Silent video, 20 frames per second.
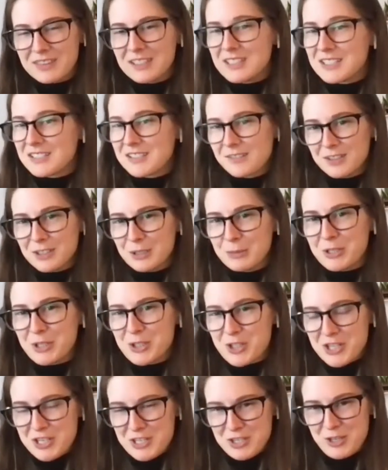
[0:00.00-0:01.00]
that is a little bit
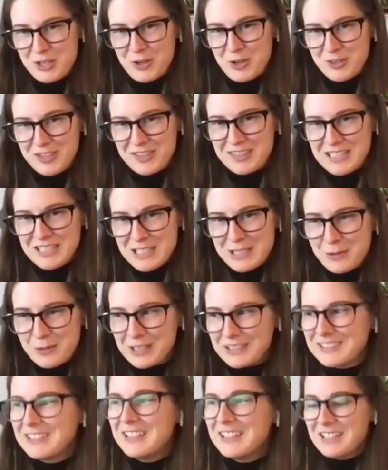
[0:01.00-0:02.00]
crazier than this
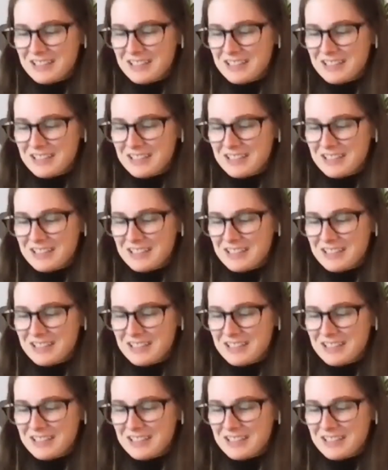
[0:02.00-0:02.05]
one.